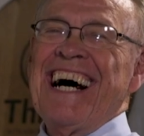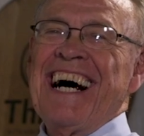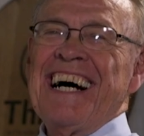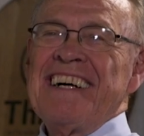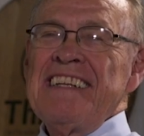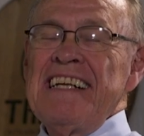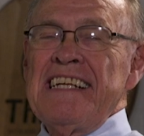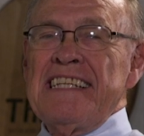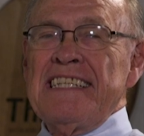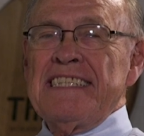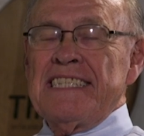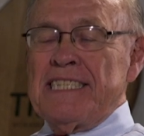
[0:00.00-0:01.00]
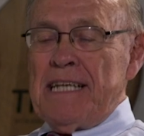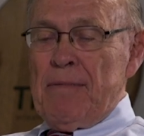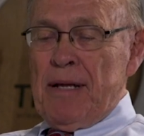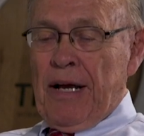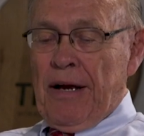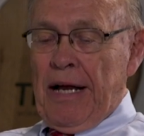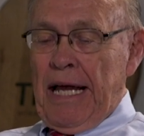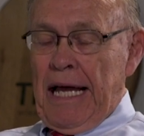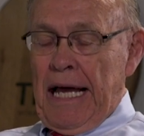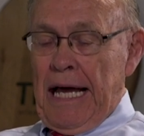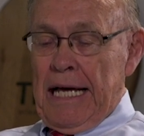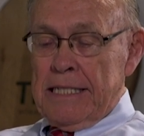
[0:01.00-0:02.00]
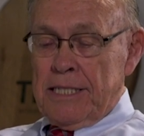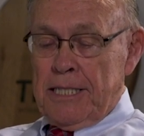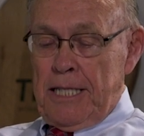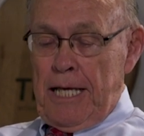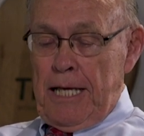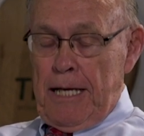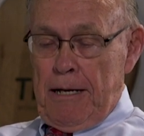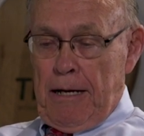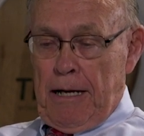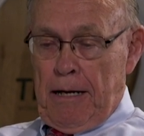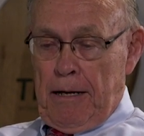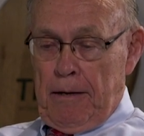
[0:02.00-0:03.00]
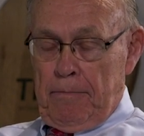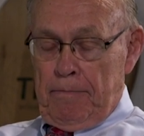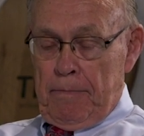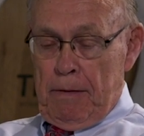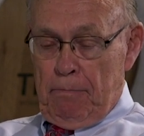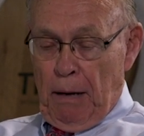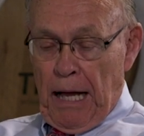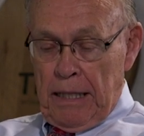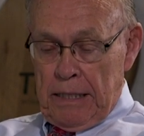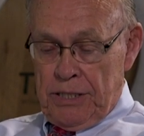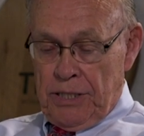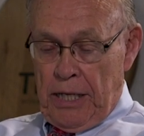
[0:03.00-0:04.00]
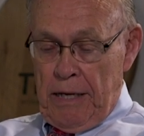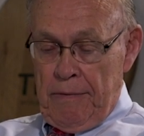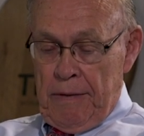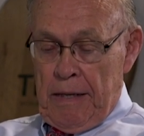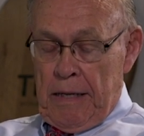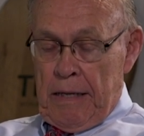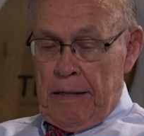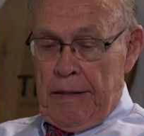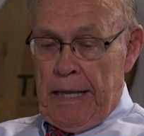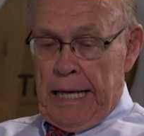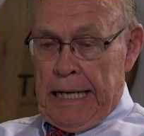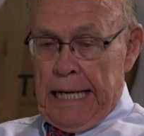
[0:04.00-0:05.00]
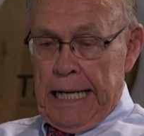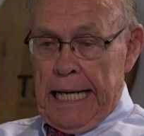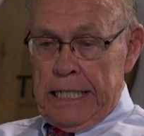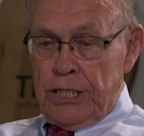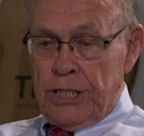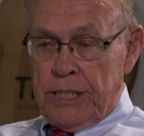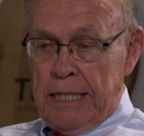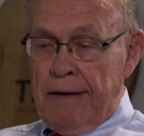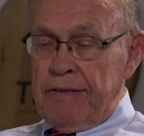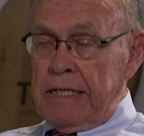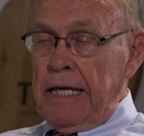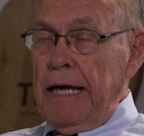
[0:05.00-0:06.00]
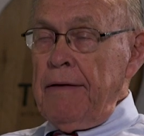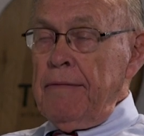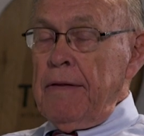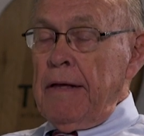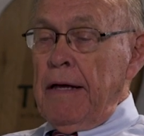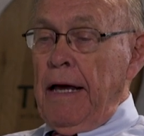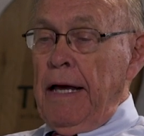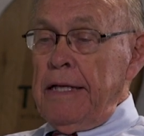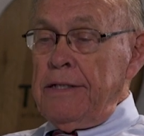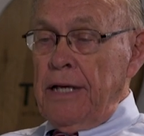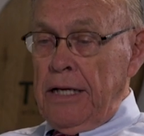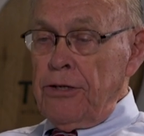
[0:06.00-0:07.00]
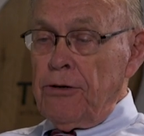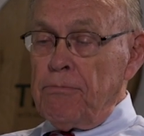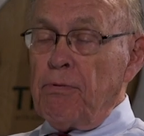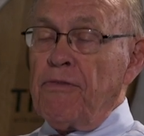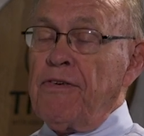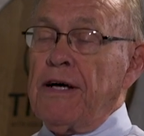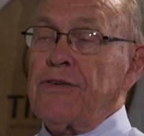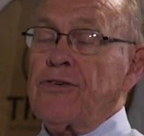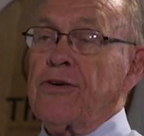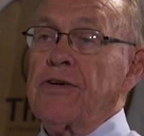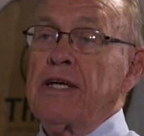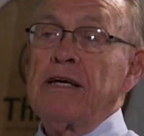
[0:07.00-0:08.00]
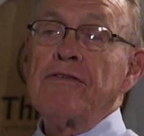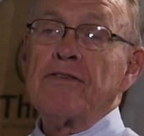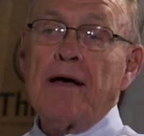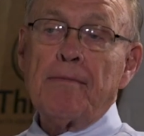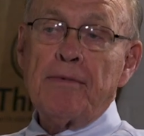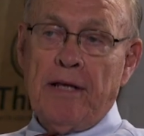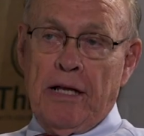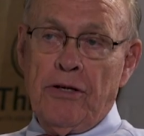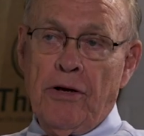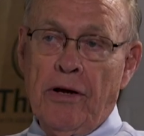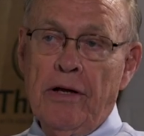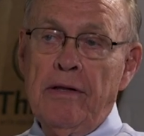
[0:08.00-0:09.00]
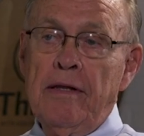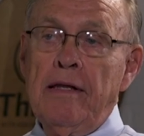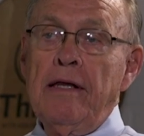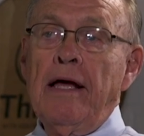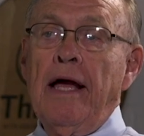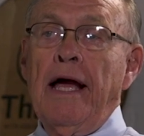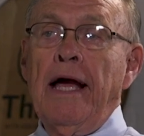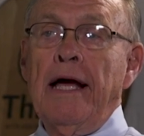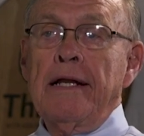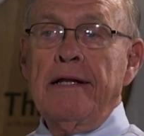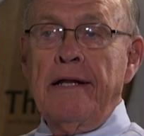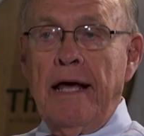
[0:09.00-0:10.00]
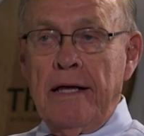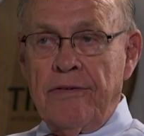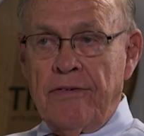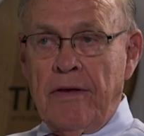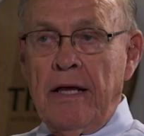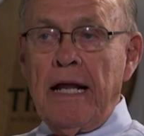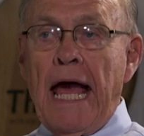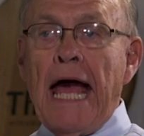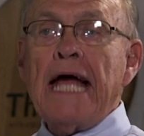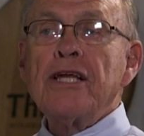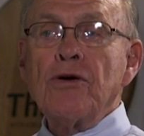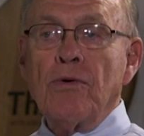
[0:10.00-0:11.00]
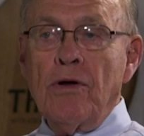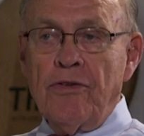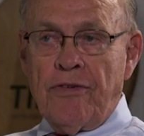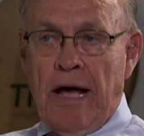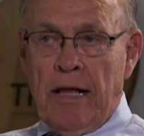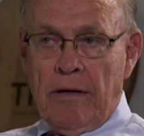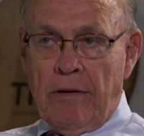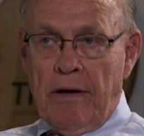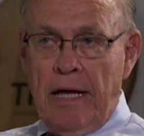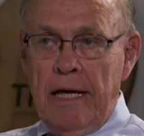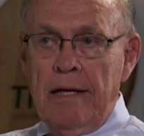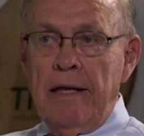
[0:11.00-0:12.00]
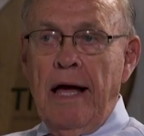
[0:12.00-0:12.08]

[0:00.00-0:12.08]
Uh, the seminary has the uh, policy that at age 70, a tenured professor gives up tenure and takes an annual salary